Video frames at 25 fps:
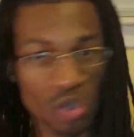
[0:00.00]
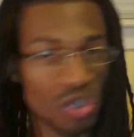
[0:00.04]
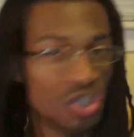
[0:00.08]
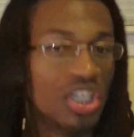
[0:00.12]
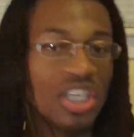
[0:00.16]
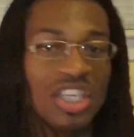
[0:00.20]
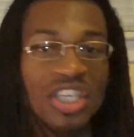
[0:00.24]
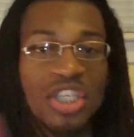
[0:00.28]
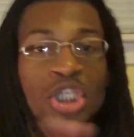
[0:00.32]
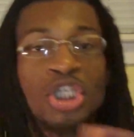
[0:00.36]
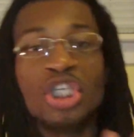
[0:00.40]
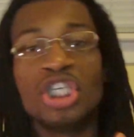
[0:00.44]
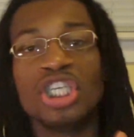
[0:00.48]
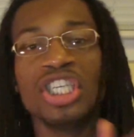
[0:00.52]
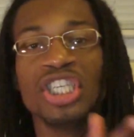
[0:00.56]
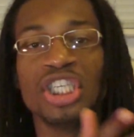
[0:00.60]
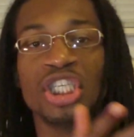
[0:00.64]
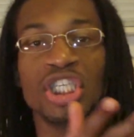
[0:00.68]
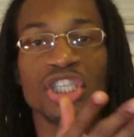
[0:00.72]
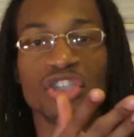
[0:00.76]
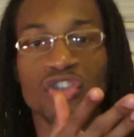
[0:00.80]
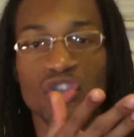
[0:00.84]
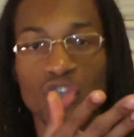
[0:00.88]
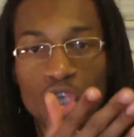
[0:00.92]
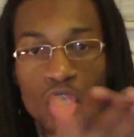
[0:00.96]
Did she
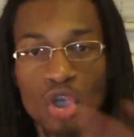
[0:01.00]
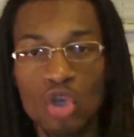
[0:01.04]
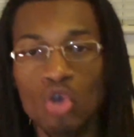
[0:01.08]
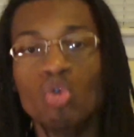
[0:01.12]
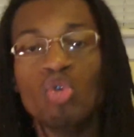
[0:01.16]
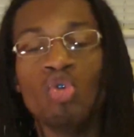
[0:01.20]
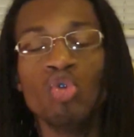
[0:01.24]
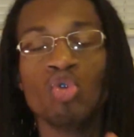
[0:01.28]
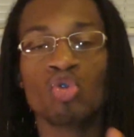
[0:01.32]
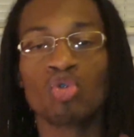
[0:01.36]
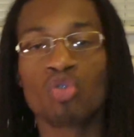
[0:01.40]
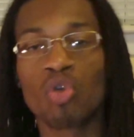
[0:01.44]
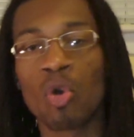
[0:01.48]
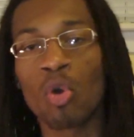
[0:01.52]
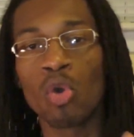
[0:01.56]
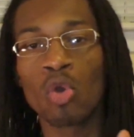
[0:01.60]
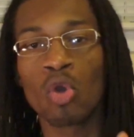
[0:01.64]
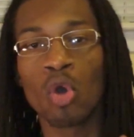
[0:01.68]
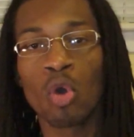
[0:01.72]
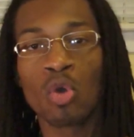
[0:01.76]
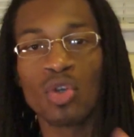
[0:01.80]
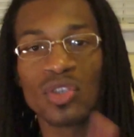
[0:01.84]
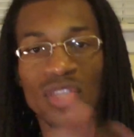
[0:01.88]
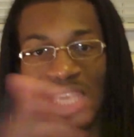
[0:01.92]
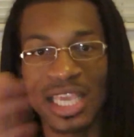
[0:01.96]
just use
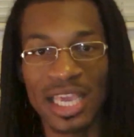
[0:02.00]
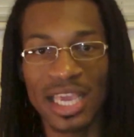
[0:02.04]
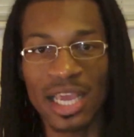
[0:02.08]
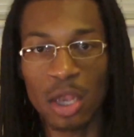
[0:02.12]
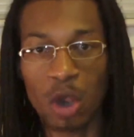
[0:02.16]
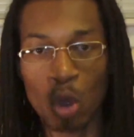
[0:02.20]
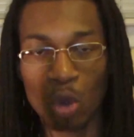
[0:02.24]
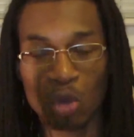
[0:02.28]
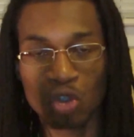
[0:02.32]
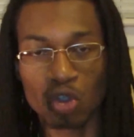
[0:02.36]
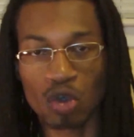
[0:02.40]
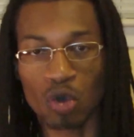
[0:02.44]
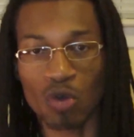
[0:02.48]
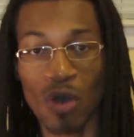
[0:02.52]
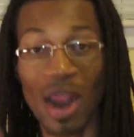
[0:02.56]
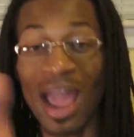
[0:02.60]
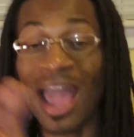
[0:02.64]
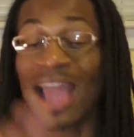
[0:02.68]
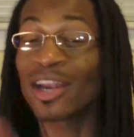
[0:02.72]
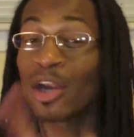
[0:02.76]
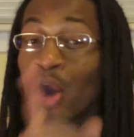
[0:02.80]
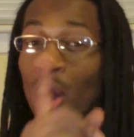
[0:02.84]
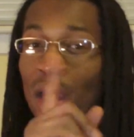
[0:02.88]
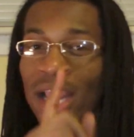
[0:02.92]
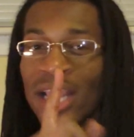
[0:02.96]
Rolo to get close to
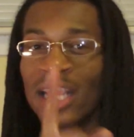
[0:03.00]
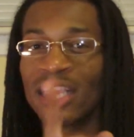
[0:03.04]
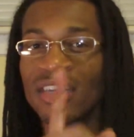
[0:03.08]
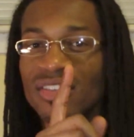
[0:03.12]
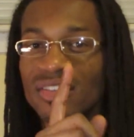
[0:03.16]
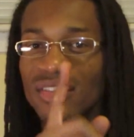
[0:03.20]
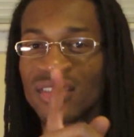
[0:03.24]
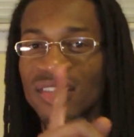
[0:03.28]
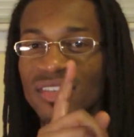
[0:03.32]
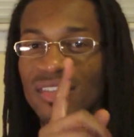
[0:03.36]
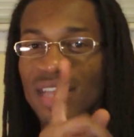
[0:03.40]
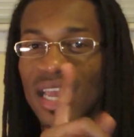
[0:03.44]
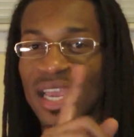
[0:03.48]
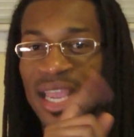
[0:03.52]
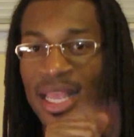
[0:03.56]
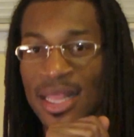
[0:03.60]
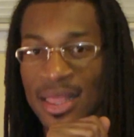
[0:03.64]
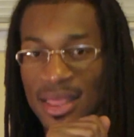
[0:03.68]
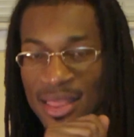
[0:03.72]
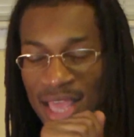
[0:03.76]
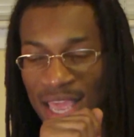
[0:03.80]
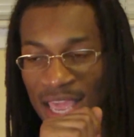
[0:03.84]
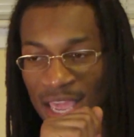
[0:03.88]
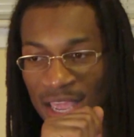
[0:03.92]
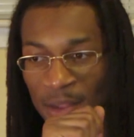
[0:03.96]
Ragnar? And here's the
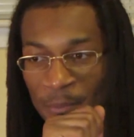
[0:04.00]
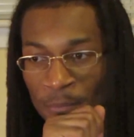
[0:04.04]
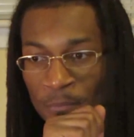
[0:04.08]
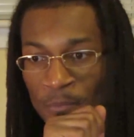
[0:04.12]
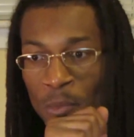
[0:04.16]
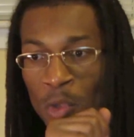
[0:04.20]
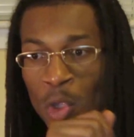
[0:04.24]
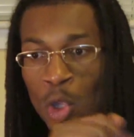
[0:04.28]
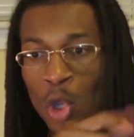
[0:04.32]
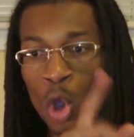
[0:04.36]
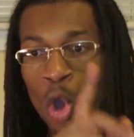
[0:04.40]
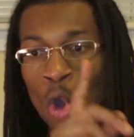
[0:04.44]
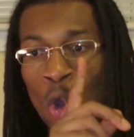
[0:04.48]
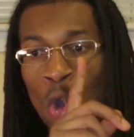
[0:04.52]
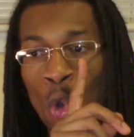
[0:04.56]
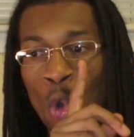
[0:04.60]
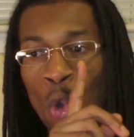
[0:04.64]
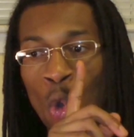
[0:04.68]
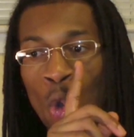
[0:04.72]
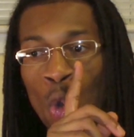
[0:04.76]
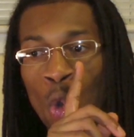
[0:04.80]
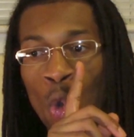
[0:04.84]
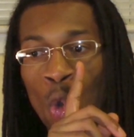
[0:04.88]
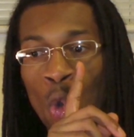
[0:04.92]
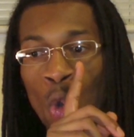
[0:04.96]
second thing.
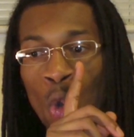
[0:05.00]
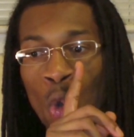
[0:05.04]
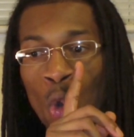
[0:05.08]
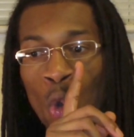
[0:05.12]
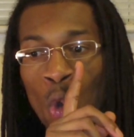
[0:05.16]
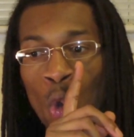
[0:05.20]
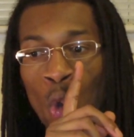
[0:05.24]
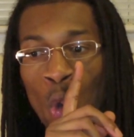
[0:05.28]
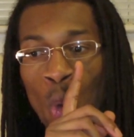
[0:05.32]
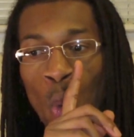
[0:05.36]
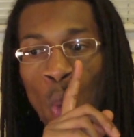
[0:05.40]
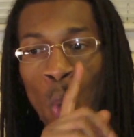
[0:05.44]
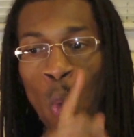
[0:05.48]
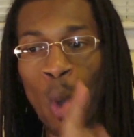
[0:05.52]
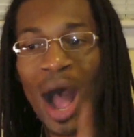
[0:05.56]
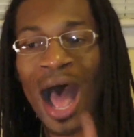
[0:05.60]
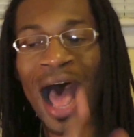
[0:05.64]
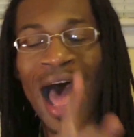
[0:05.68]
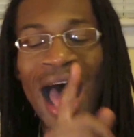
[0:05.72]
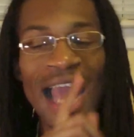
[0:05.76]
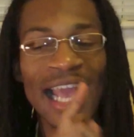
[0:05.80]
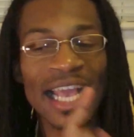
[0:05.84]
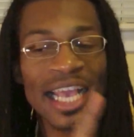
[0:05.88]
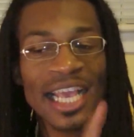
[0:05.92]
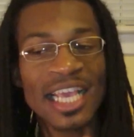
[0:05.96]

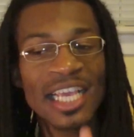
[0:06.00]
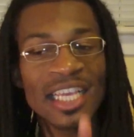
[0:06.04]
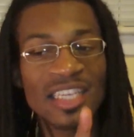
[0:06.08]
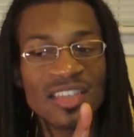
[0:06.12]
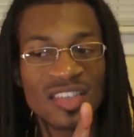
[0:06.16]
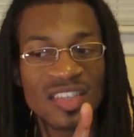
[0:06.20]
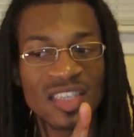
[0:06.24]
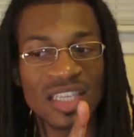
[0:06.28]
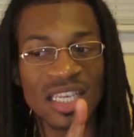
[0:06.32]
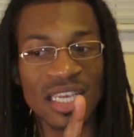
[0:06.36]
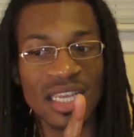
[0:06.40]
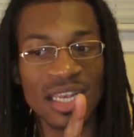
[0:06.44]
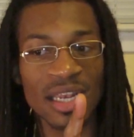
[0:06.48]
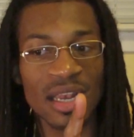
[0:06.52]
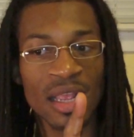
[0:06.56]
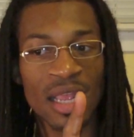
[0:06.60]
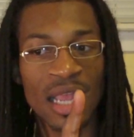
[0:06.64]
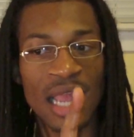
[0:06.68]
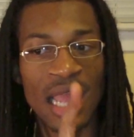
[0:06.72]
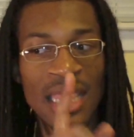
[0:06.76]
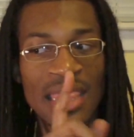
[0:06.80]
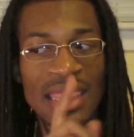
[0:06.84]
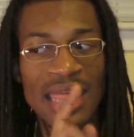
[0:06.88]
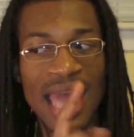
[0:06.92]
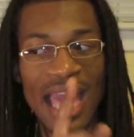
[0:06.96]
Why is it
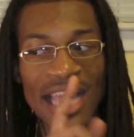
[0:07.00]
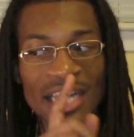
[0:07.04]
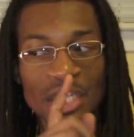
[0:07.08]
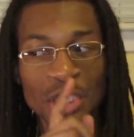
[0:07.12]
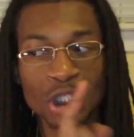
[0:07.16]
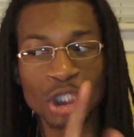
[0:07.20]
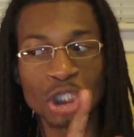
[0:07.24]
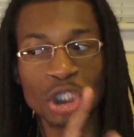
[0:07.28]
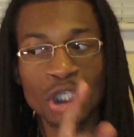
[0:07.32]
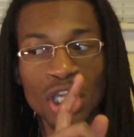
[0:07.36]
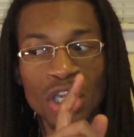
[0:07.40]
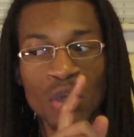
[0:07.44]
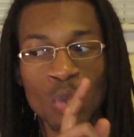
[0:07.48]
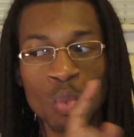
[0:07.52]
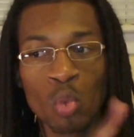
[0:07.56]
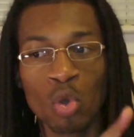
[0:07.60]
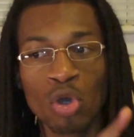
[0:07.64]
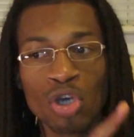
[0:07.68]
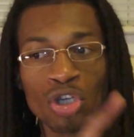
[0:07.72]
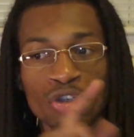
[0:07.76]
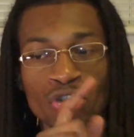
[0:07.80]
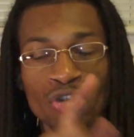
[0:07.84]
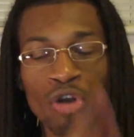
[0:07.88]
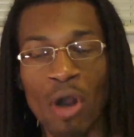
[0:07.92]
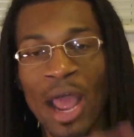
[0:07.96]
that she
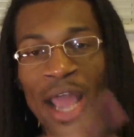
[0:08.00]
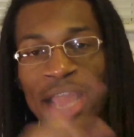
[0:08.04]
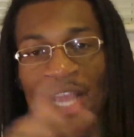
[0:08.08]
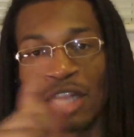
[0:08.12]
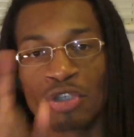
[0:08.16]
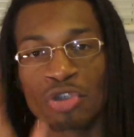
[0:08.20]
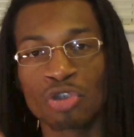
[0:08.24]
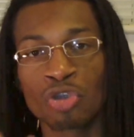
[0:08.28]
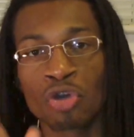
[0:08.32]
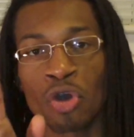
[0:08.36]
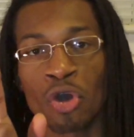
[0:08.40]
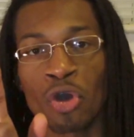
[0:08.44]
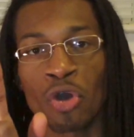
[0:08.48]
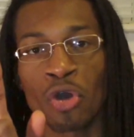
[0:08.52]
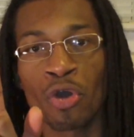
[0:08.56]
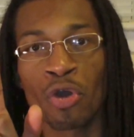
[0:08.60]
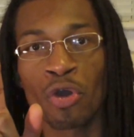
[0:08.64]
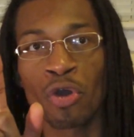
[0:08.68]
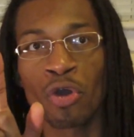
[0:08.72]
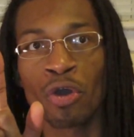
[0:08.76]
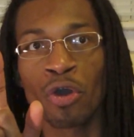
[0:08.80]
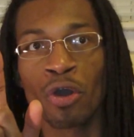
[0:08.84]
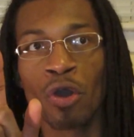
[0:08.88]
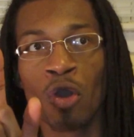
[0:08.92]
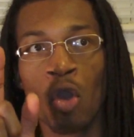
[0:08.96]
would try and
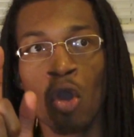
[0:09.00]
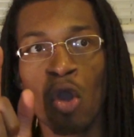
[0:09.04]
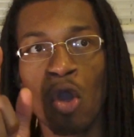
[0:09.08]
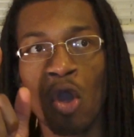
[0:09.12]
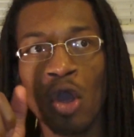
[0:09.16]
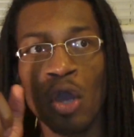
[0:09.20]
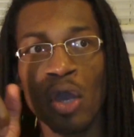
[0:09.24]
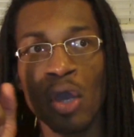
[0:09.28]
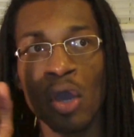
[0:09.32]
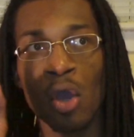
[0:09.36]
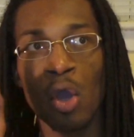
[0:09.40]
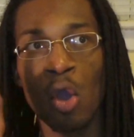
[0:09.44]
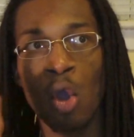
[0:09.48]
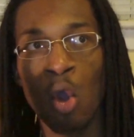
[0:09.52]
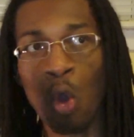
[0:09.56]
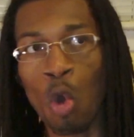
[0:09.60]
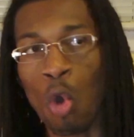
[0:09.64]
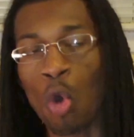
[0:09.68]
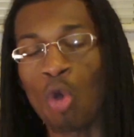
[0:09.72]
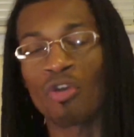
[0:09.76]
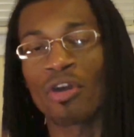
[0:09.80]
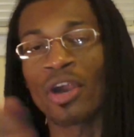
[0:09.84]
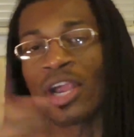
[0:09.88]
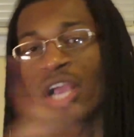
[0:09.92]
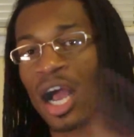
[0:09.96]
turn
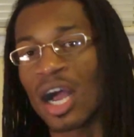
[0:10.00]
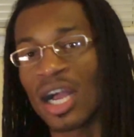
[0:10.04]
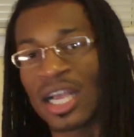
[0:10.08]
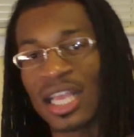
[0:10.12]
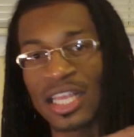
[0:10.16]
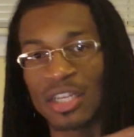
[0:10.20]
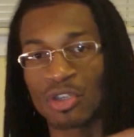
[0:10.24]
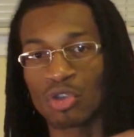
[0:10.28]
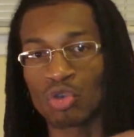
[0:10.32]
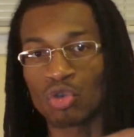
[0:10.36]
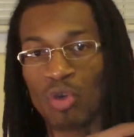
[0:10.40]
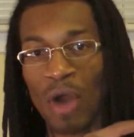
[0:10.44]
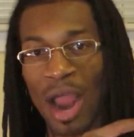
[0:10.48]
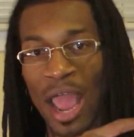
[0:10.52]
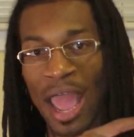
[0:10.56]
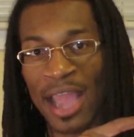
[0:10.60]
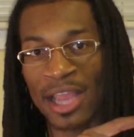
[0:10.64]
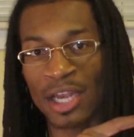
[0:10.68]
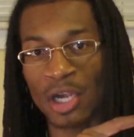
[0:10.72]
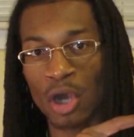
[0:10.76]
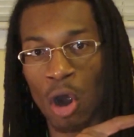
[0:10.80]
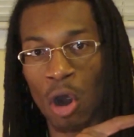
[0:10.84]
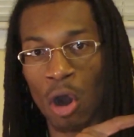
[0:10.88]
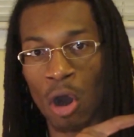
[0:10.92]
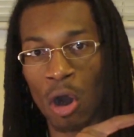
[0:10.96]
Horik against
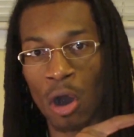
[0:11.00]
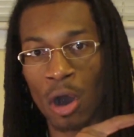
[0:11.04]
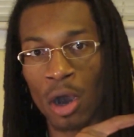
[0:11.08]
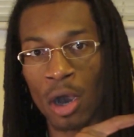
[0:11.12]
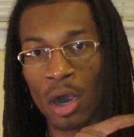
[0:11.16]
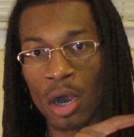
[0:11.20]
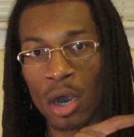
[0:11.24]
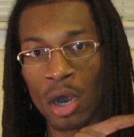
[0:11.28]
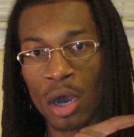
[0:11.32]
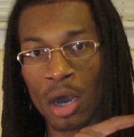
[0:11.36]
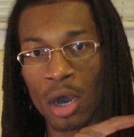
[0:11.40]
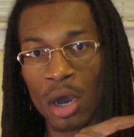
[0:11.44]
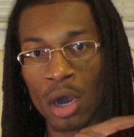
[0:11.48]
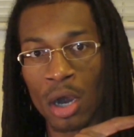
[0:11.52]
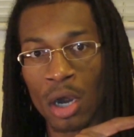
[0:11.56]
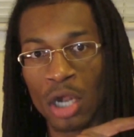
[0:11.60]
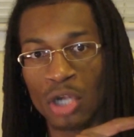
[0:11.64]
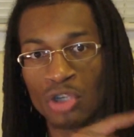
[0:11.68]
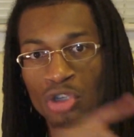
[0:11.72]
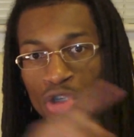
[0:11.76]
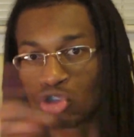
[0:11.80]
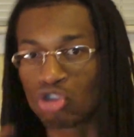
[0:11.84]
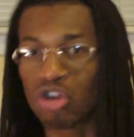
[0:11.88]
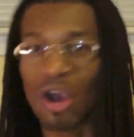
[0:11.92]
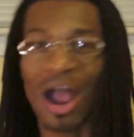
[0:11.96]
Ragnar
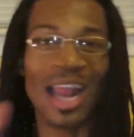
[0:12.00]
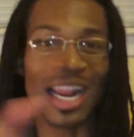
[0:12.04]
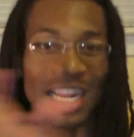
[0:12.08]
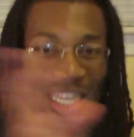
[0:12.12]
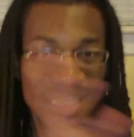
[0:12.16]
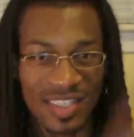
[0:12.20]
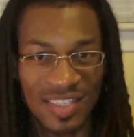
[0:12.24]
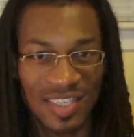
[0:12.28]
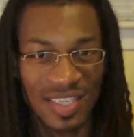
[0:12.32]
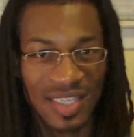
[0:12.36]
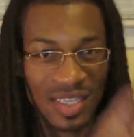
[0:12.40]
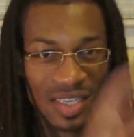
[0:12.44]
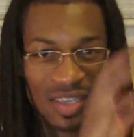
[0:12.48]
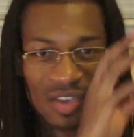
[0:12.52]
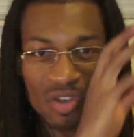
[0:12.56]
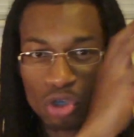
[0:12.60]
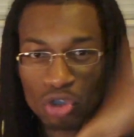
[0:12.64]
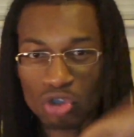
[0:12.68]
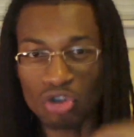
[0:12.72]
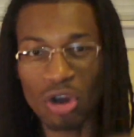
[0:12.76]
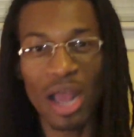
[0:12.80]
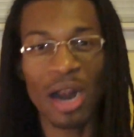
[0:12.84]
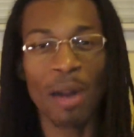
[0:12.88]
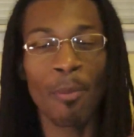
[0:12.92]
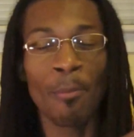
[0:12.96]
to try
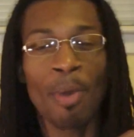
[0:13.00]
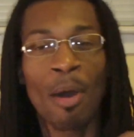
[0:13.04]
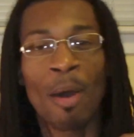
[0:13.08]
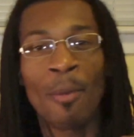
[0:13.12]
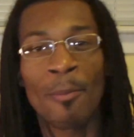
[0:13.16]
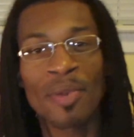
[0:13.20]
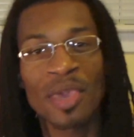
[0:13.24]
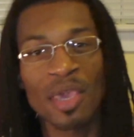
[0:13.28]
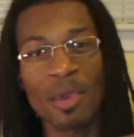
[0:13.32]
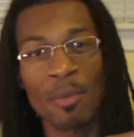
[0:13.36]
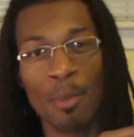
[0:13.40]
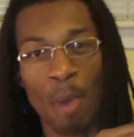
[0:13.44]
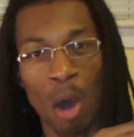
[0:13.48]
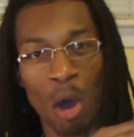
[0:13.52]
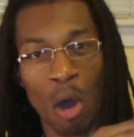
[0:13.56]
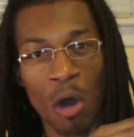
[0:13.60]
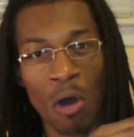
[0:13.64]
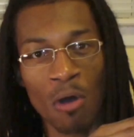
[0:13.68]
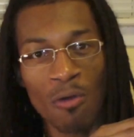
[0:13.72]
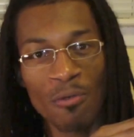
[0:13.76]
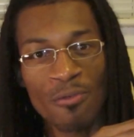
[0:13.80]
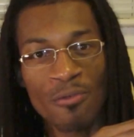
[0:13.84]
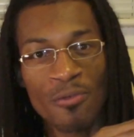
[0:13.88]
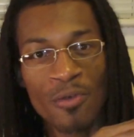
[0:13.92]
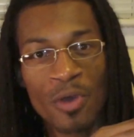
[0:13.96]
to bump him
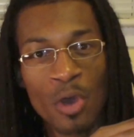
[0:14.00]
off?